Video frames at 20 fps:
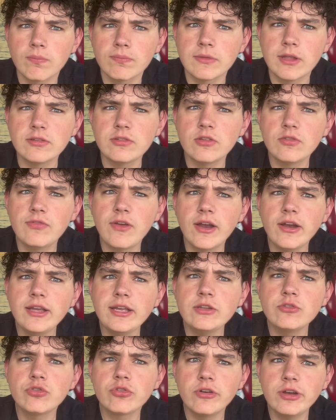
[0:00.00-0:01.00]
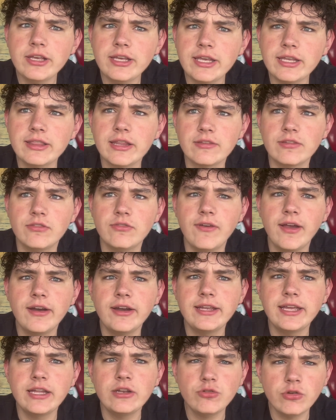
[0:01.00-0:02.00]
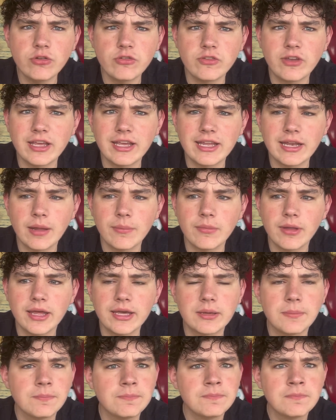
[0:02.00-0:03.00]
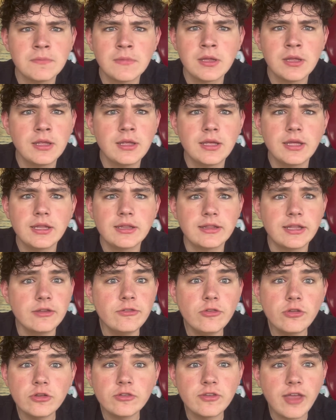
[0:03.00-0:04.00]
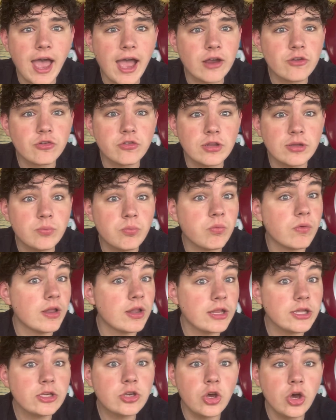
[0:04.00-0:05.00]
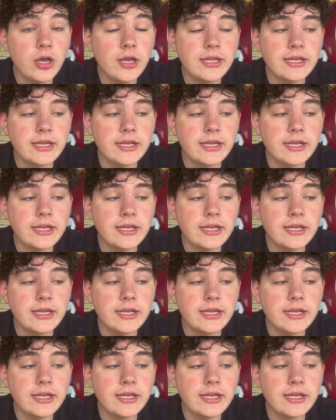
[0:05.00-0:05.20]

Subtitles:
this is very intriguing. This is very interesting. And I'm like, this looks actually really good.